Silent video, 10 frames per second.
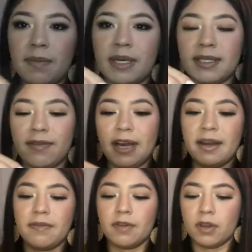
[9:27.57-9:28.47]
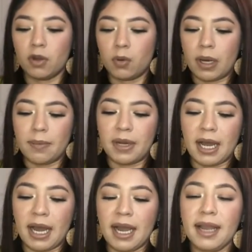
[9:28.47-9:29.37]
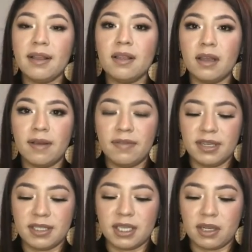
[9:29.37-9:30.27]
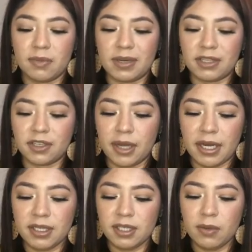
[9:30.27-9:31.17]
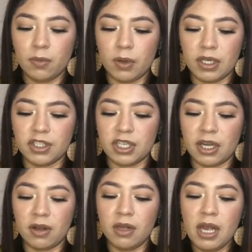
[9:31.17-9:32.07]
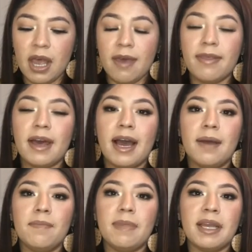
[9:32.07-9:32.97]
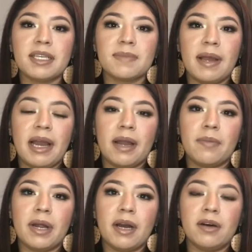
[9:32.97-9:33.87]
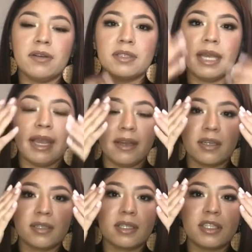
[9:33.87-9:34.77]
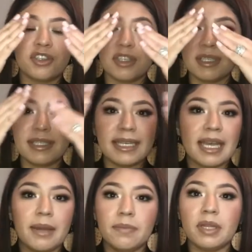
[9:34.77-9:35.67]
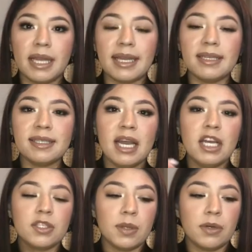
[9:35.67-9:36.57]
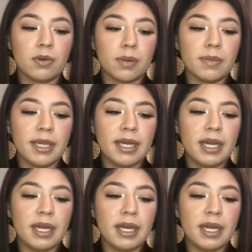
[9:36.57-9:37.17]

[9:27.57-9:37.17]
because I've had it for a little while, but I love this clear brow gel. It is the one gel that makes my eyebrows hairs just stick in place. So I normally,